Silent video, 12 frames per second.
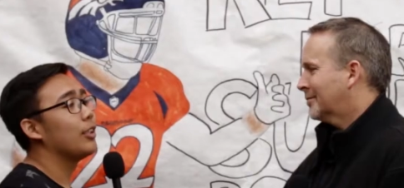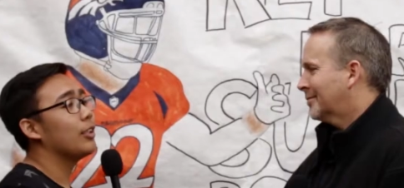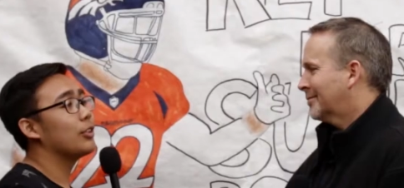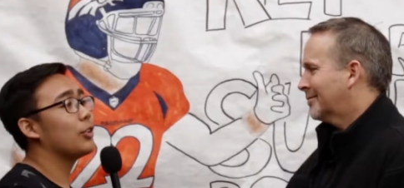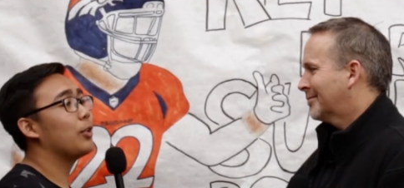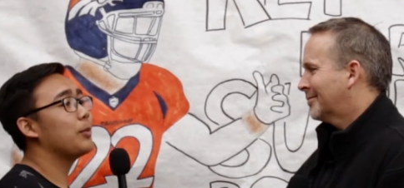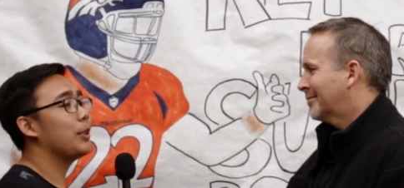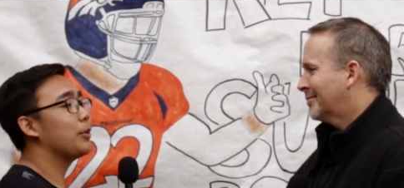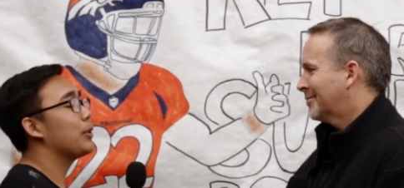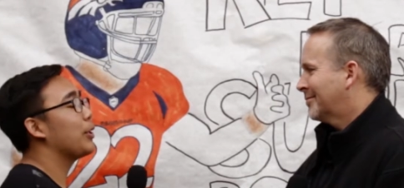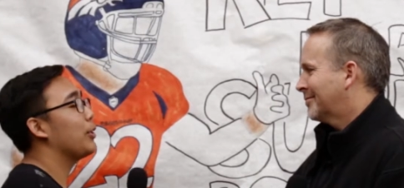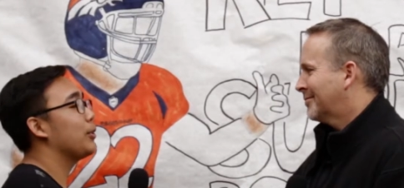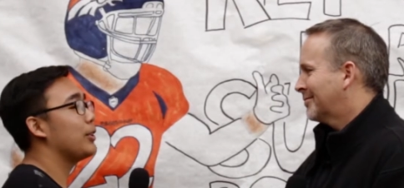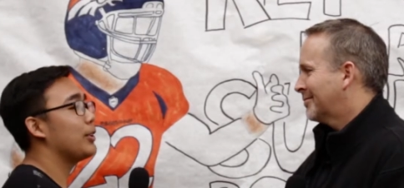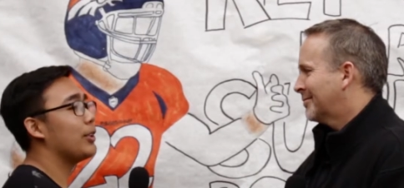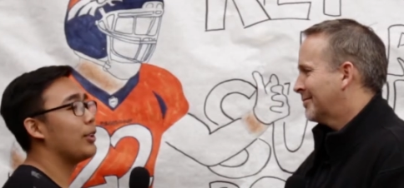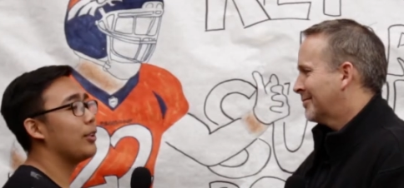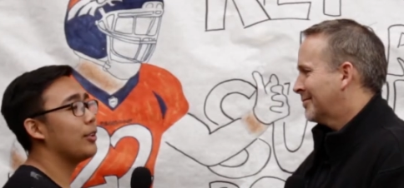Speaker 1: So I'm here with Coach
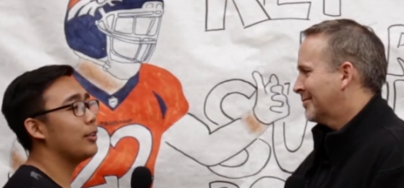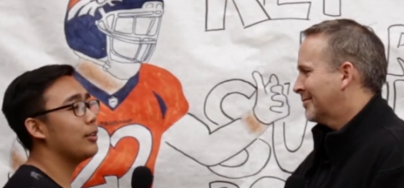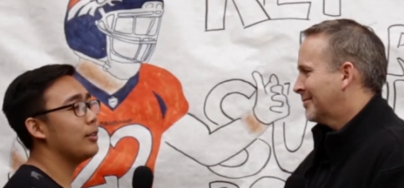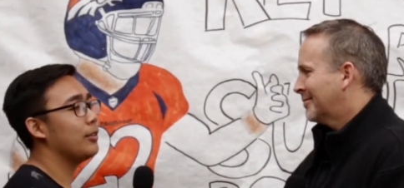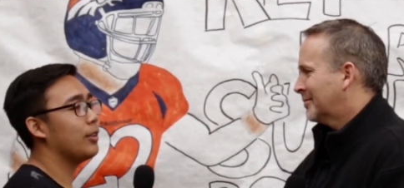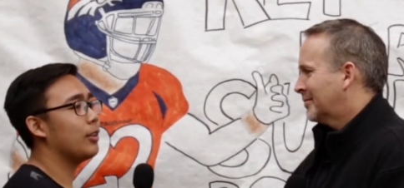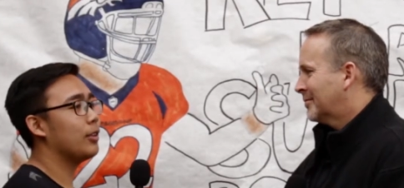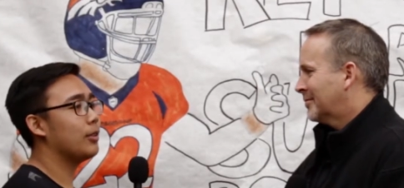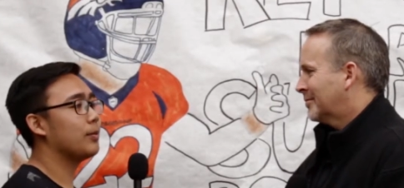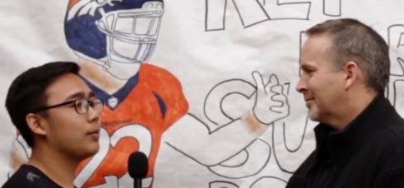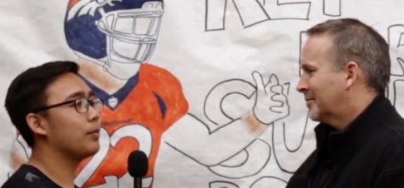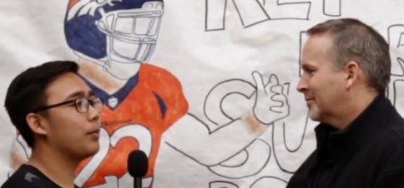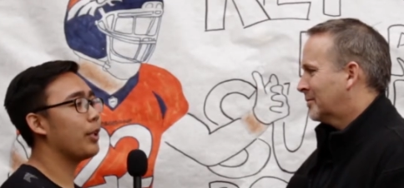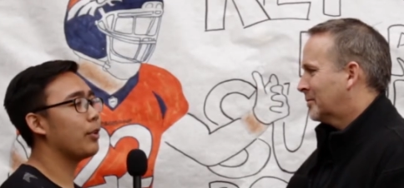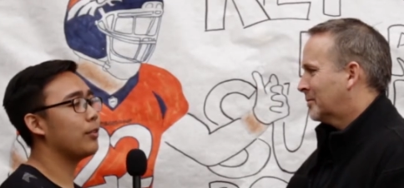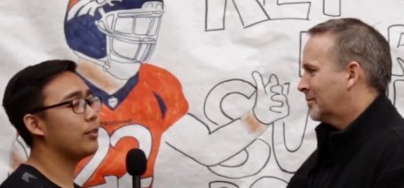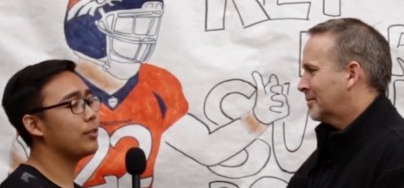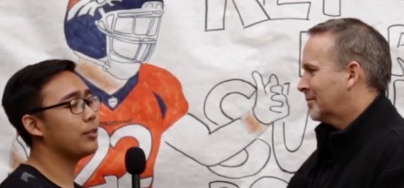Turner, um,
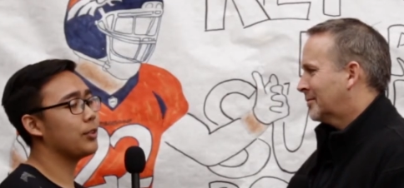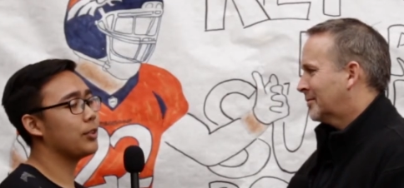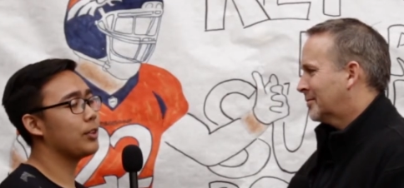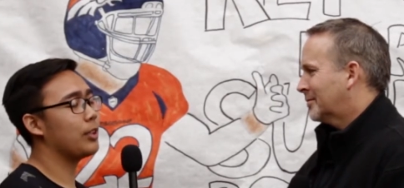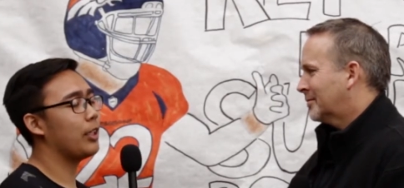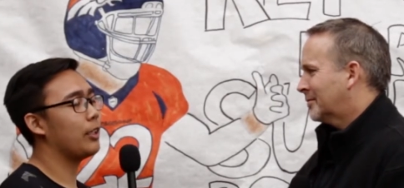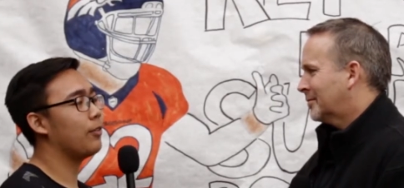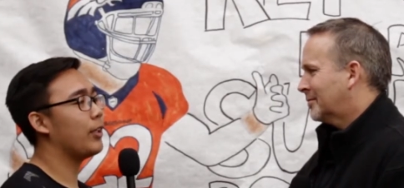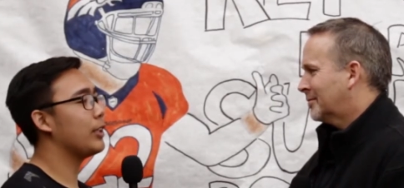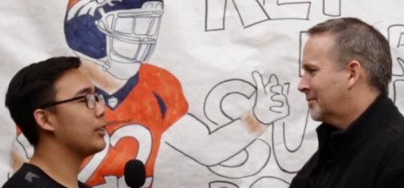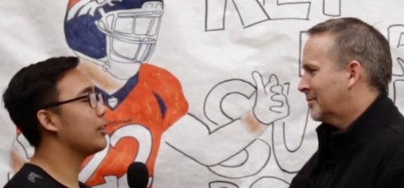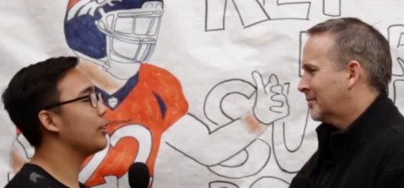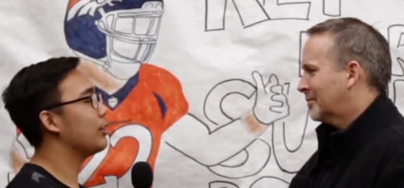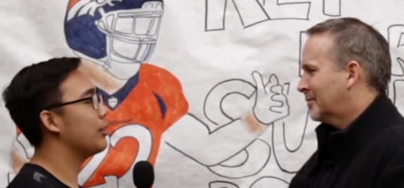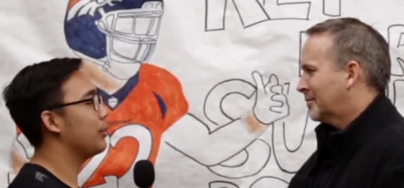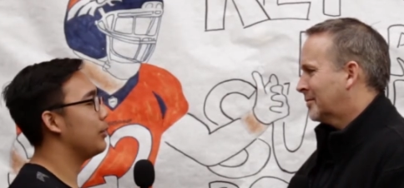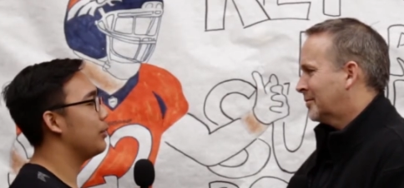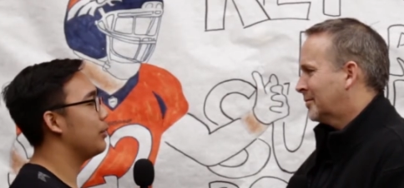Bethel's advisor
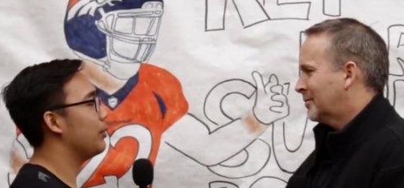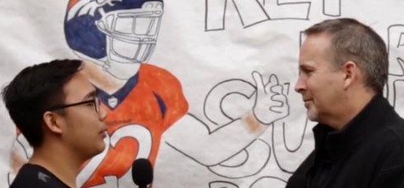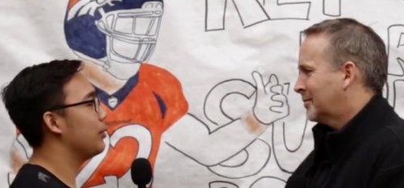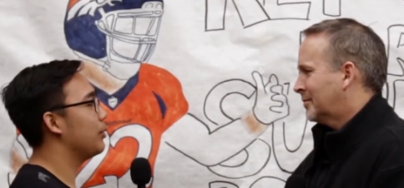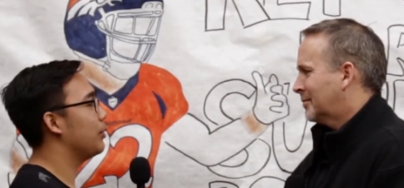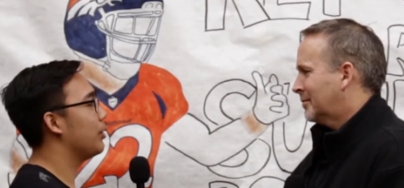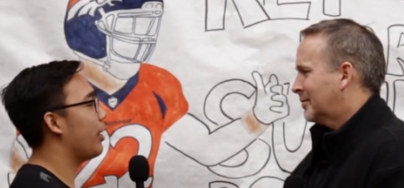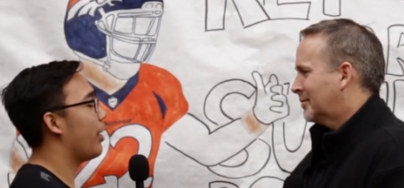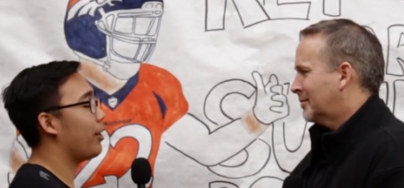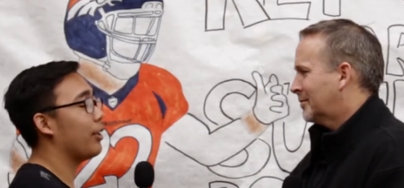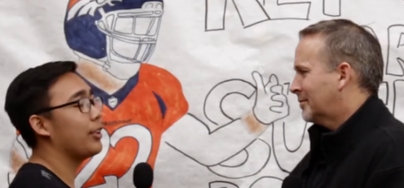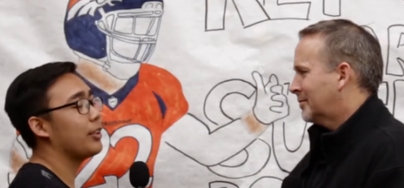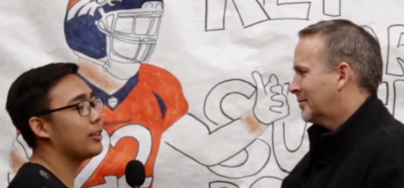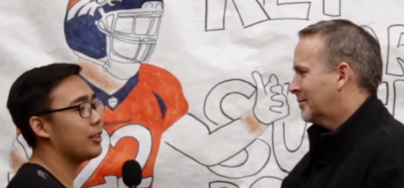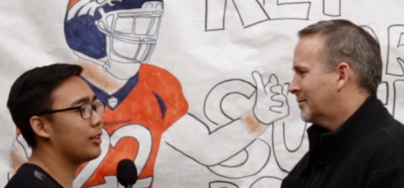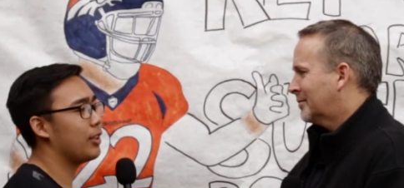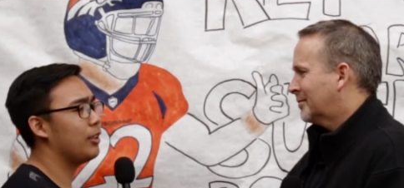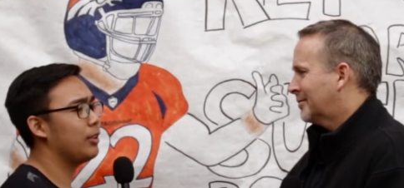to athletics.
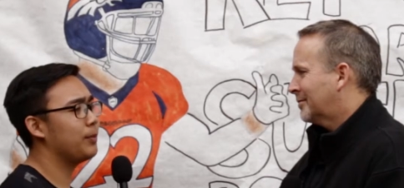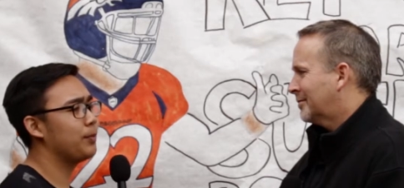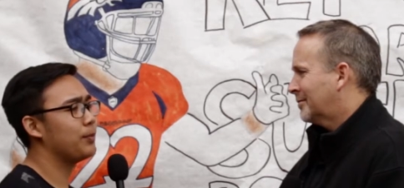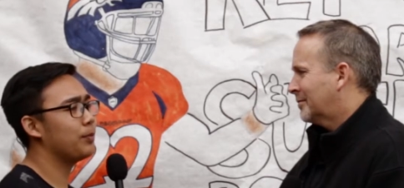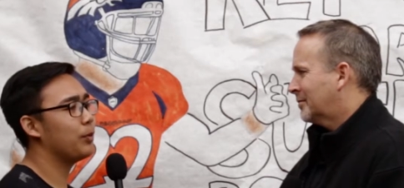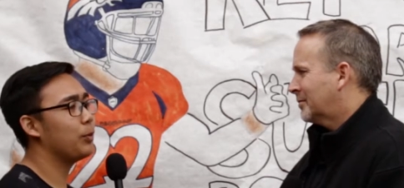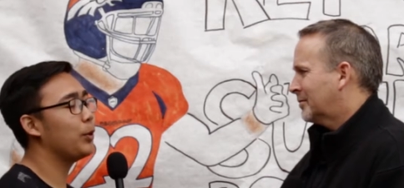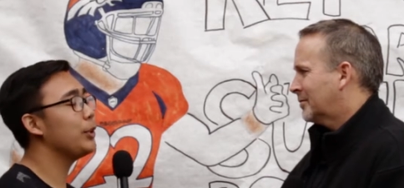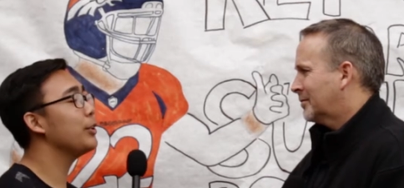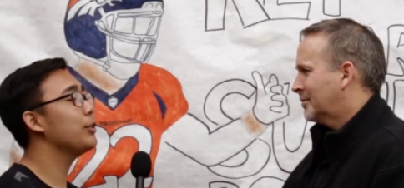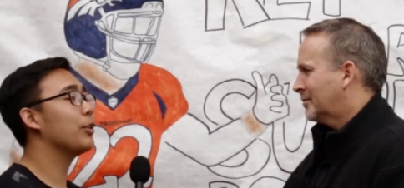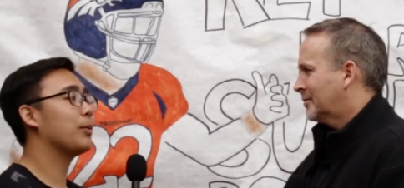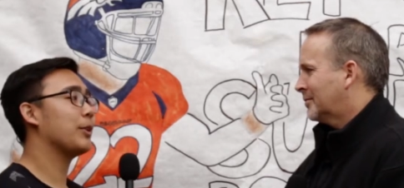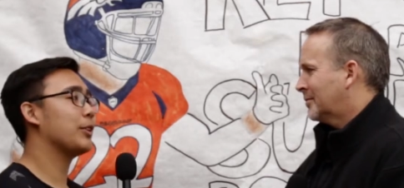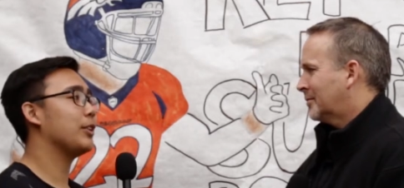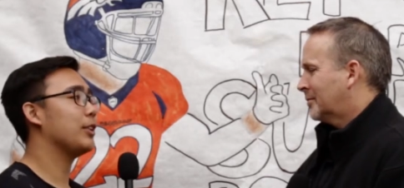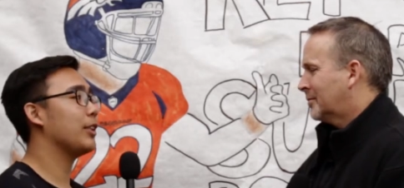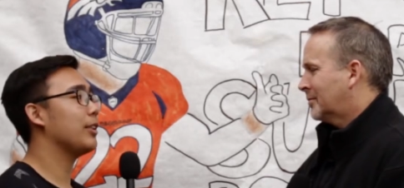Um, what do you know about
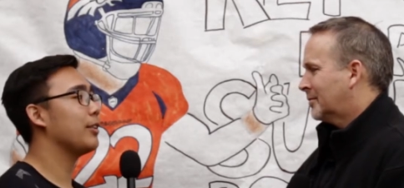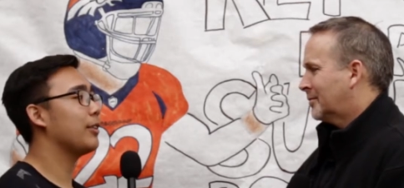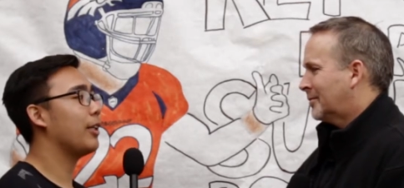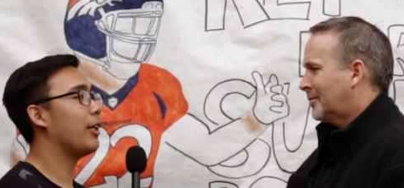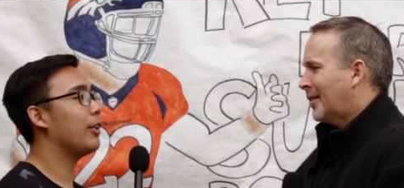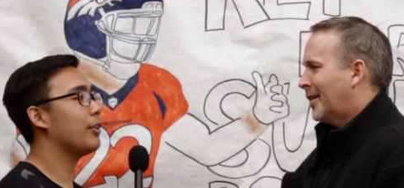CJ? How